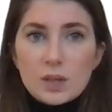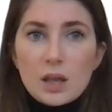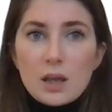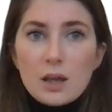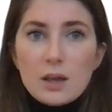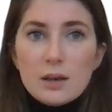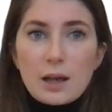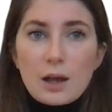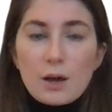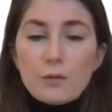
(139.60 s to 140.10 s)

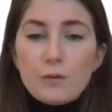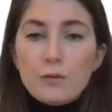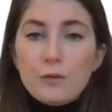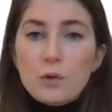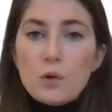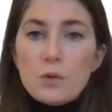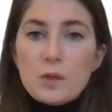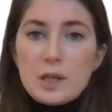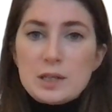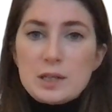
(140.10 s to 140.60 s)
Now,
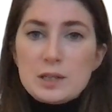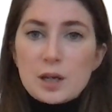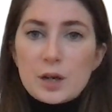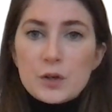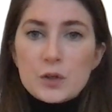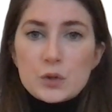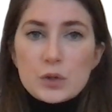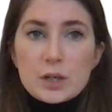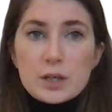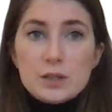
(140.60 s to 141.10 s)
for these
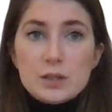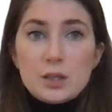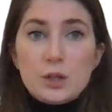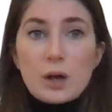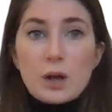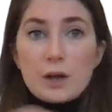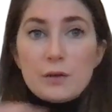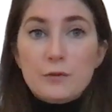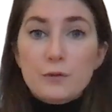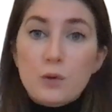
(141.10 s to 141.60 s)
countries who
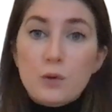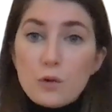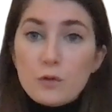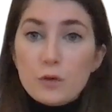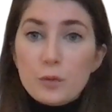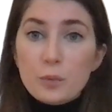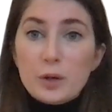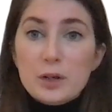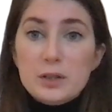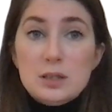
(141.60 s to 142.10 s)
had fought for
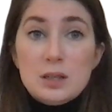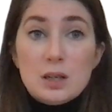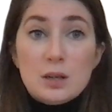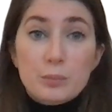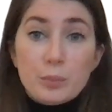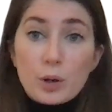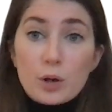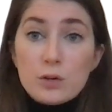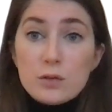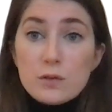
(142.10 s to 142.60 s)
Britain in
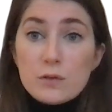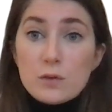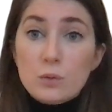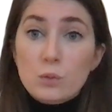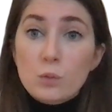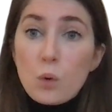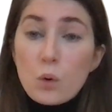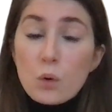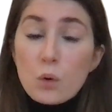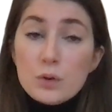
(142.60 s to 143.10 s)
both of the
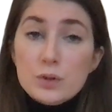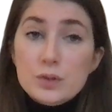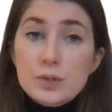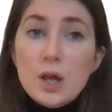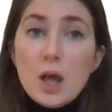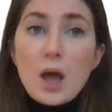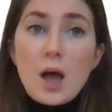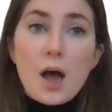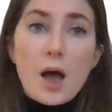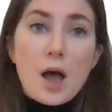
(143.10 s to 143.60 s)
wars
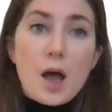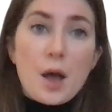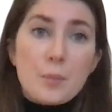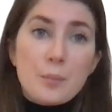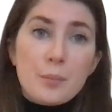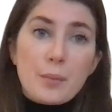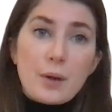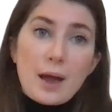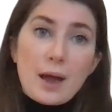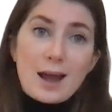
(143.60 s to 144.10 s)

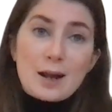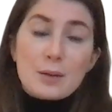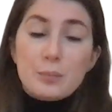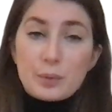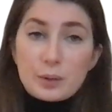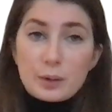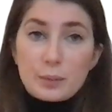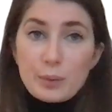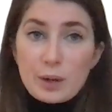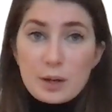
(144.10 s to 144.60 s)
and
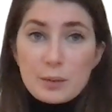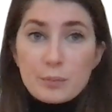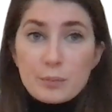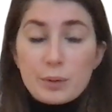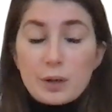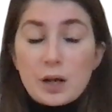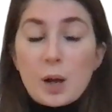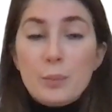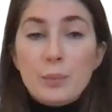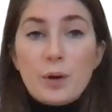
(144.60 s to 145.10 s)

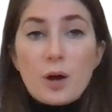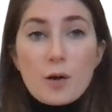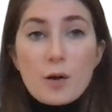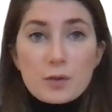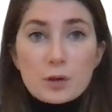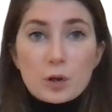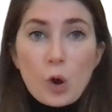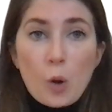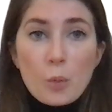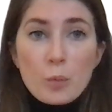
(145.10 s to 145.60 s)
become part of the
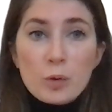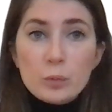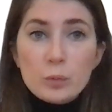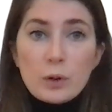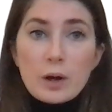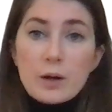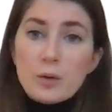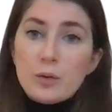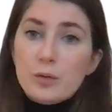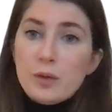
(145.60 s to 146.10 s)

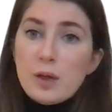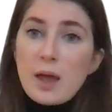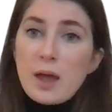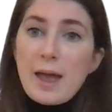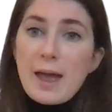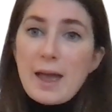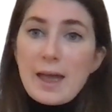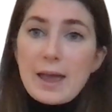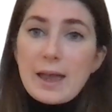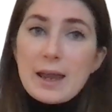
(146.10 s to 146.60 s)
Commonwealth,
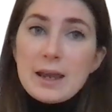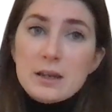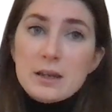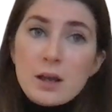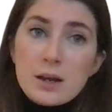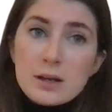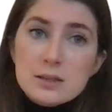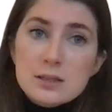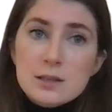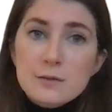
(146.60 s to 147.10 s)
in
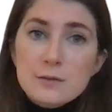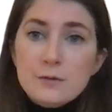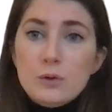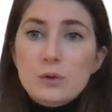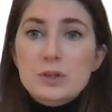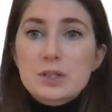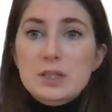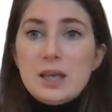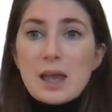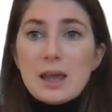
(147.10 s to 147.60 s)

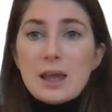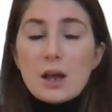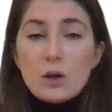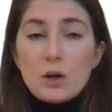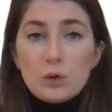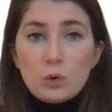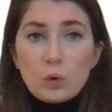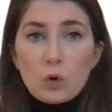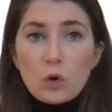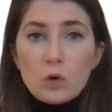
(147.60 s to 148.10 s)
1948, a
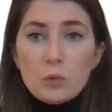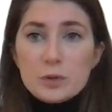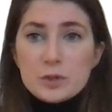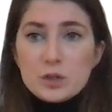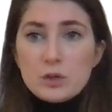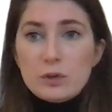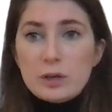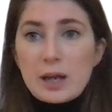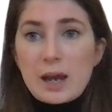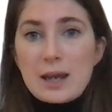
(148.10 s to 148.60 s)
law was
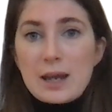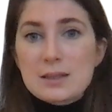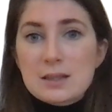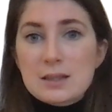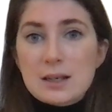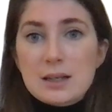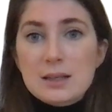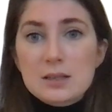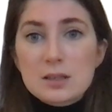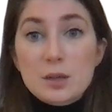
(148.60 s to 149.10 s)

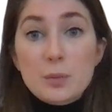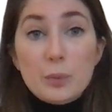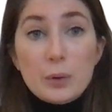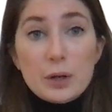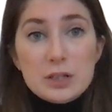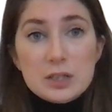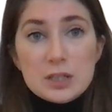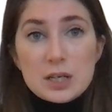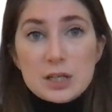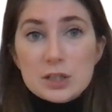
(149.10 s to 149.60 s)
created, the
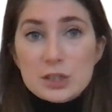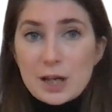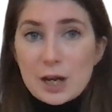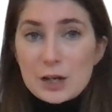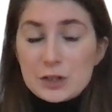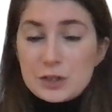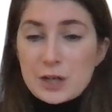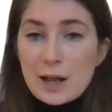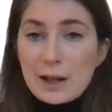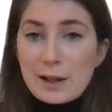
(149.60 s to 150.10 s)
British
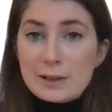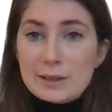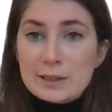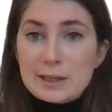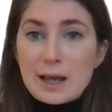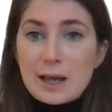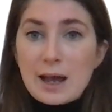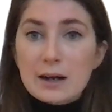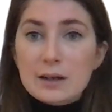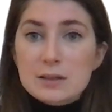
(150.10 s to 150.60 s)
Nationality
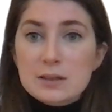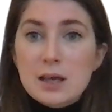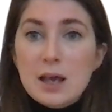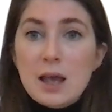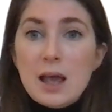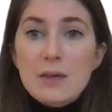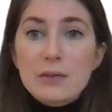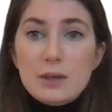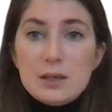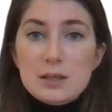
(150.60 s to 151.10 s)
Act.
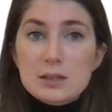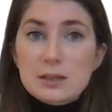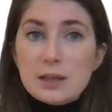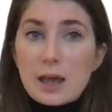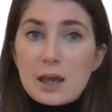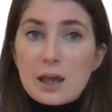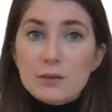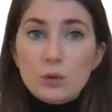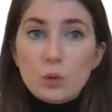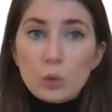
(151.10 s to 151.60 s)
This
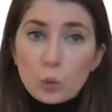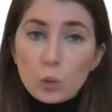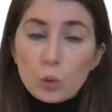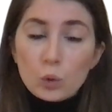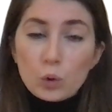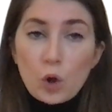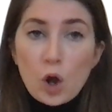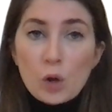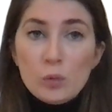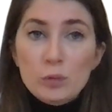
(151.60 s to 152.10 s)
gave all
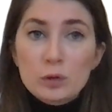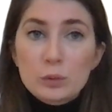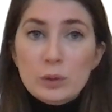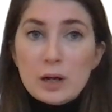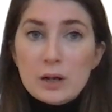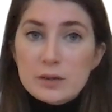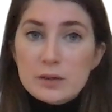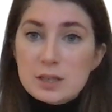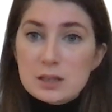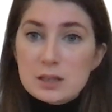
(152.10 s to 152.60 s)

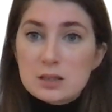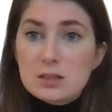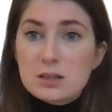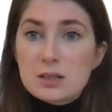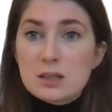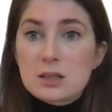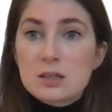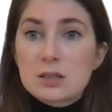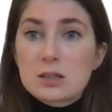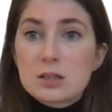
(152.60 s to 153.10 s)
Commonwealth
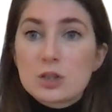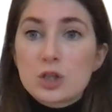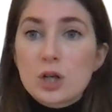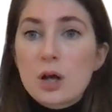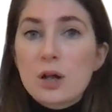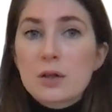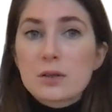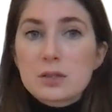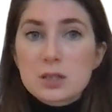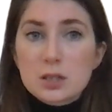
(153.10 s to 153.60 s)
citizens the
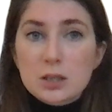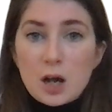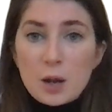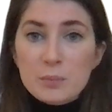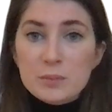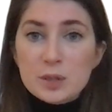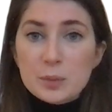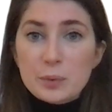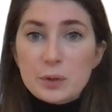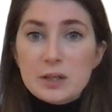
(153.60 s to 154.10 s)
chance to come
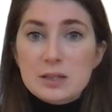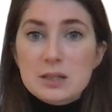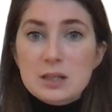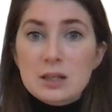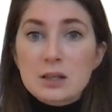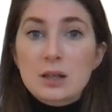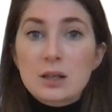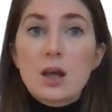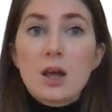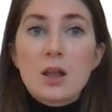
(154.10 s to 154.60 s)
to
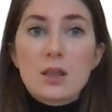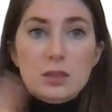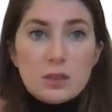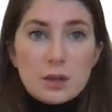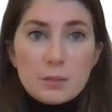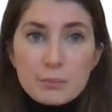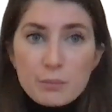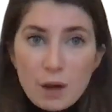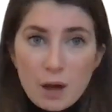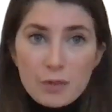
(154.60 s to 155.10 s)
Britain, the
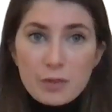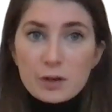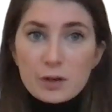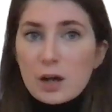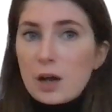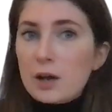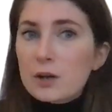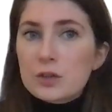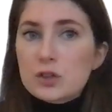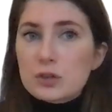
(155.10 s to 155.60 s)
mother
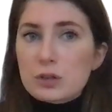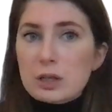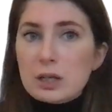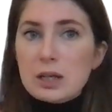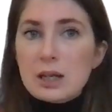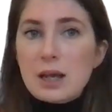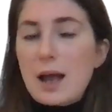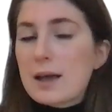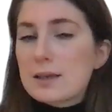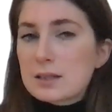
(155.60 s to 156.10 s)

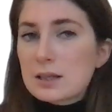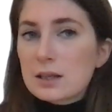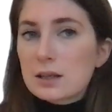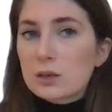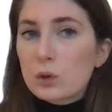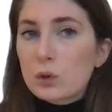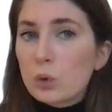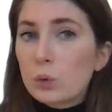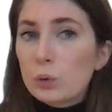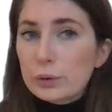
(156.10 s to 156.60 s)
country, as it
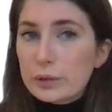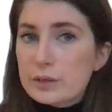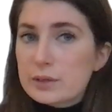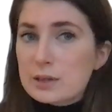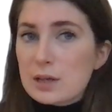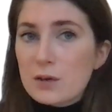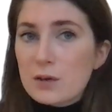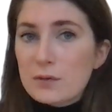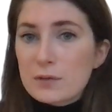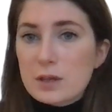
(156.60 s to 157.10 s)
called
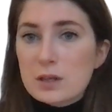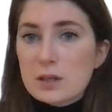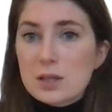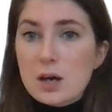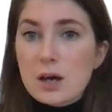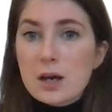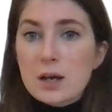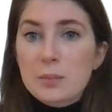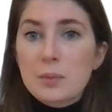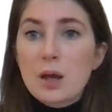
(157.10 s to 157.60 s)
itself at the
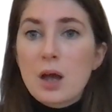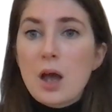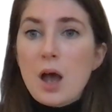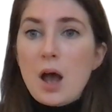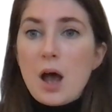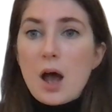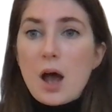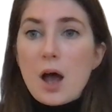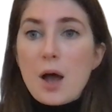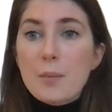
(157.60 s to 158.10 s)
time,
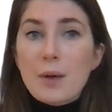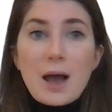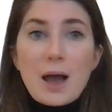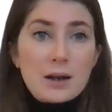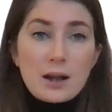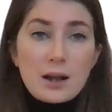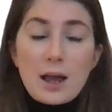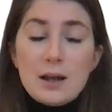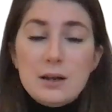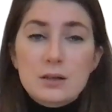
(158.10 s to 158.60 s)

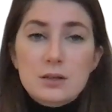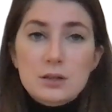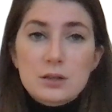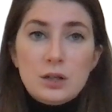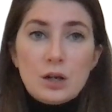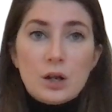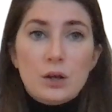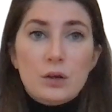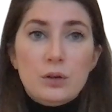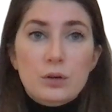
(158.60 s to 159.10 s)

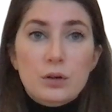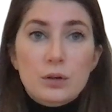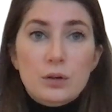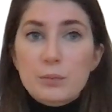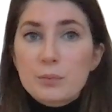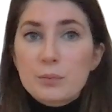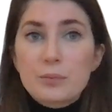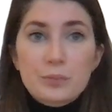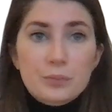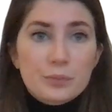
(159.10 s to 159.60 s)
and
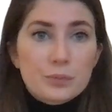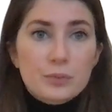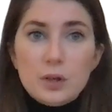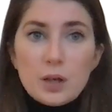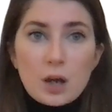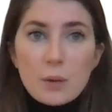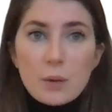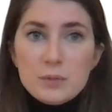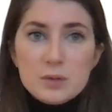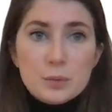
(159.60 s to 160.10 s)

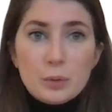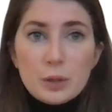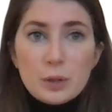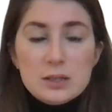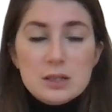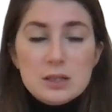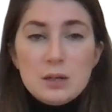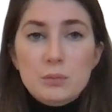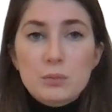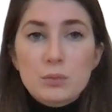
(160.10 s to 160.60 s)
come to
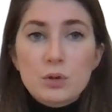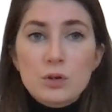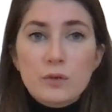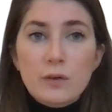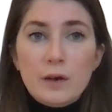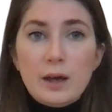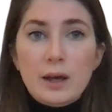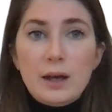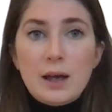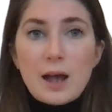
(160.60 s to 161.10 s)
Britain and move
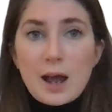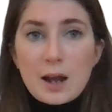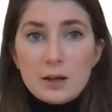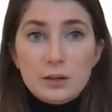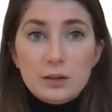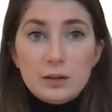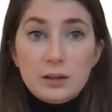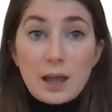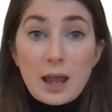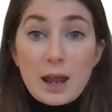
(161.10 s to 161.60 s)
here
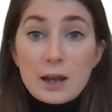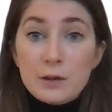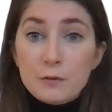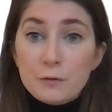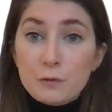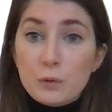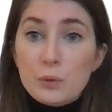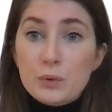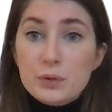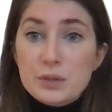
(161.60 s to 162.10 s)
and gain
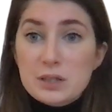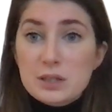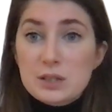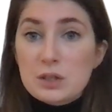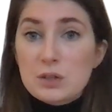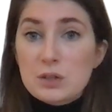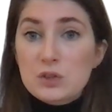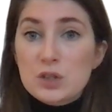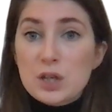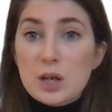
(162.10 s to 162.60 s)
full
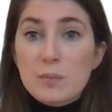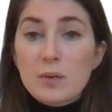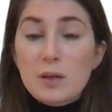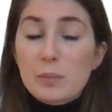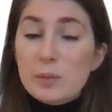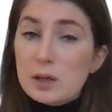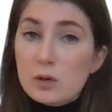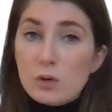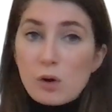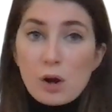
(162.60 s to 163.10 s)
citizenship. They'd
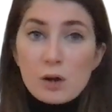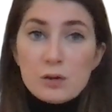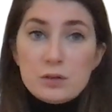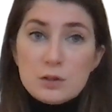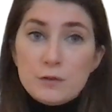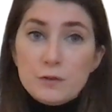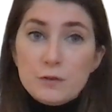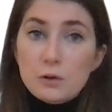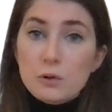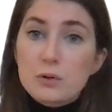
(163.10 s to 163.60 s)
be granted
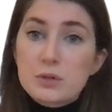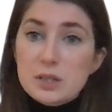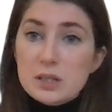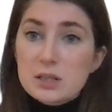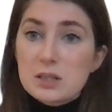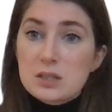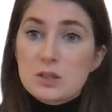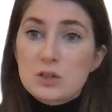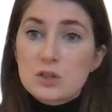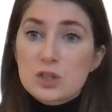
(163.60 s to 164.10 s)
full
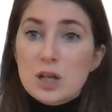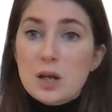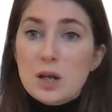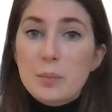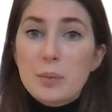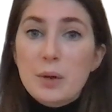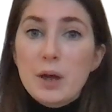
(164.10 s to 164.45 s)
citizenship,